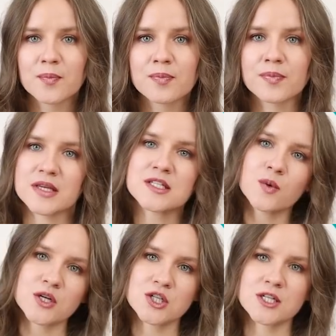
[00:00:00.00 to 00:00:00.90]
This
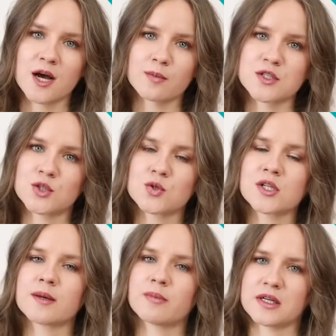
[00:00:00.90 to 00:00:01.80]
question type is usually a
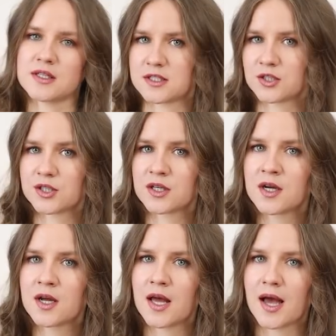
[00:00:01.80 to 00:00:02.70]
bit easier,
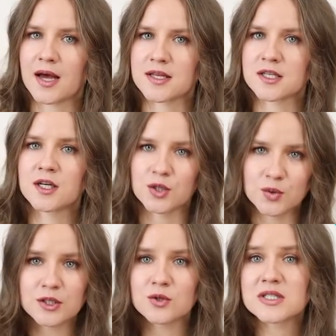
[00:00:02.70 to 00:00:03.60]
as you can
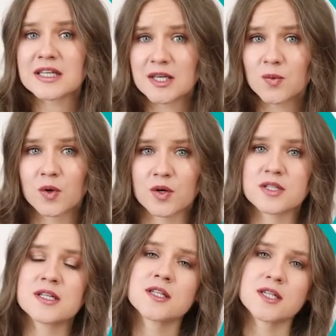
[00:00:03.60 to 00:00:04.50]
use keywords
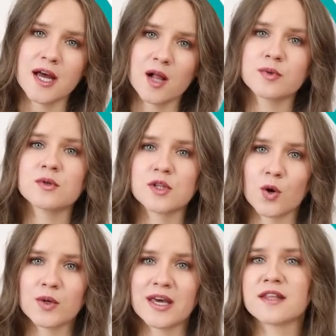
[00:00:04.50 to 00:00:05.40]
to help you
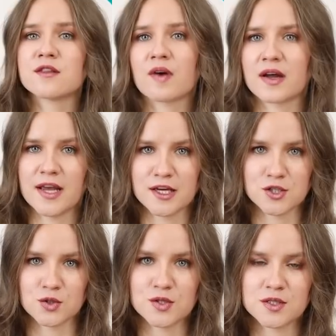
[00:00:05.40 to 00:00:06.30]
locate the right
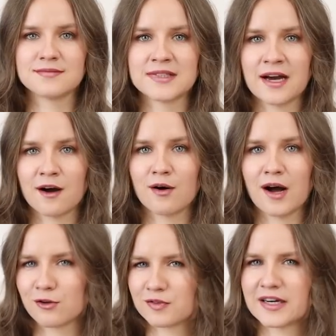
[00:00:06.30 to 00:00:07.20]
answers. Now, I
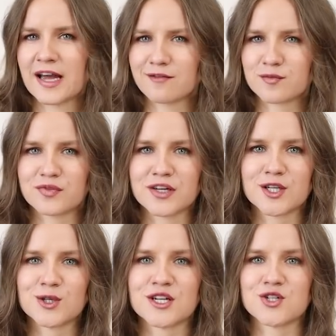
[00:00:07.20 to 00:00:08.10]
already have a pretty
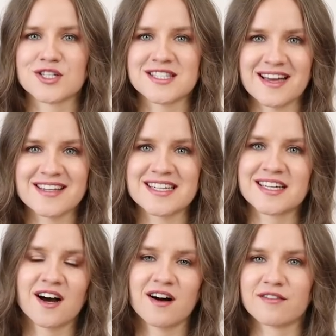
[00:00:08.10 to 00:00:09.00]
good understanding
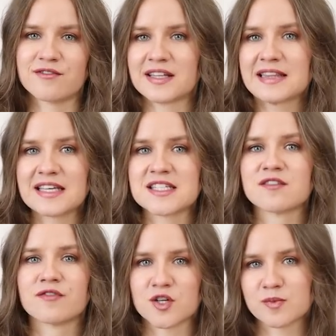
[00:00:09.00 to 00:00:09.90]
of at least the
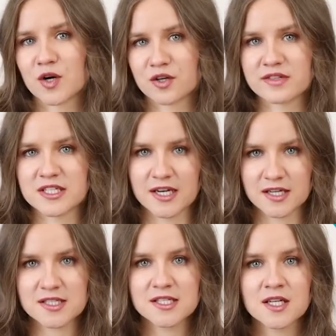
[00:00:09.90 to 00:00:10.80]
first part of the
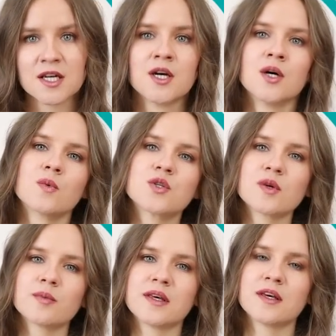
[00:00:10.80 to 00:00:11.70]
text, which will
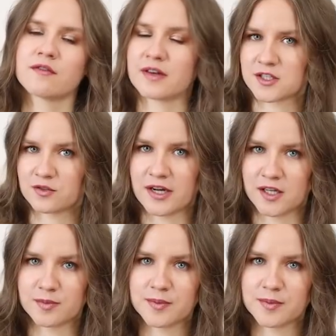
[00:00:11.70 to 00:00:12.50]
be of extra help.